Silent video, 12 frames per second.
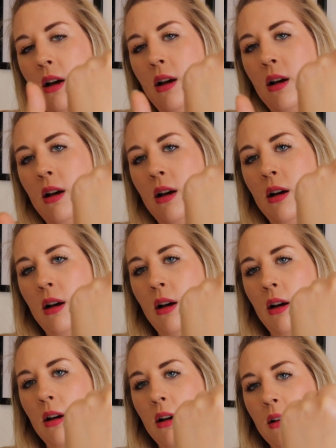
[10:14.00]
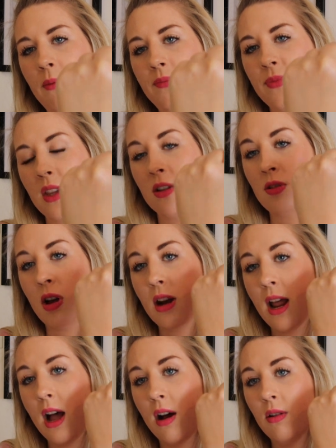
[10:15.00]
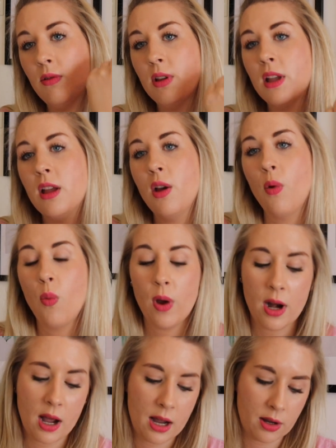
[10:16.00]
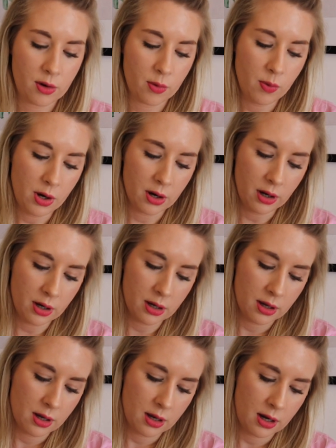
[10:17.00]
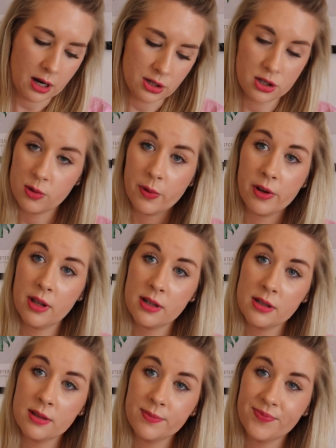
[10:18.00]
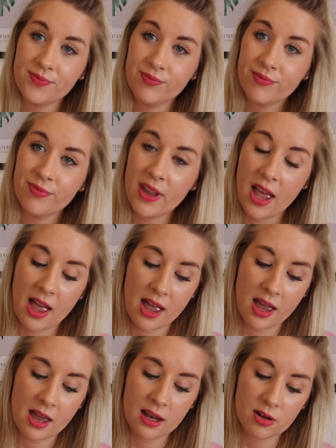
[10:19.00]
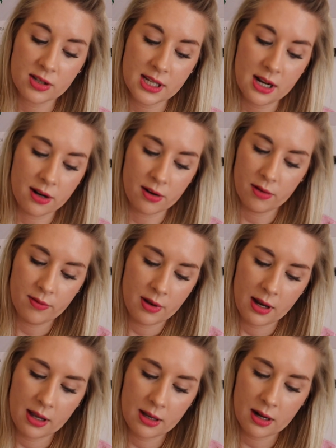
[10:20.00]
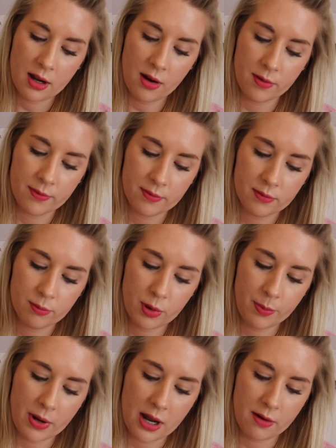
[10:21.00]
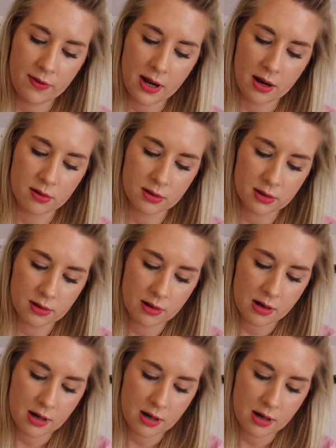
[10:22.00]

Oh. So now, when I go to work, I just wear this and concealer. And then I go, whoop, out of the house.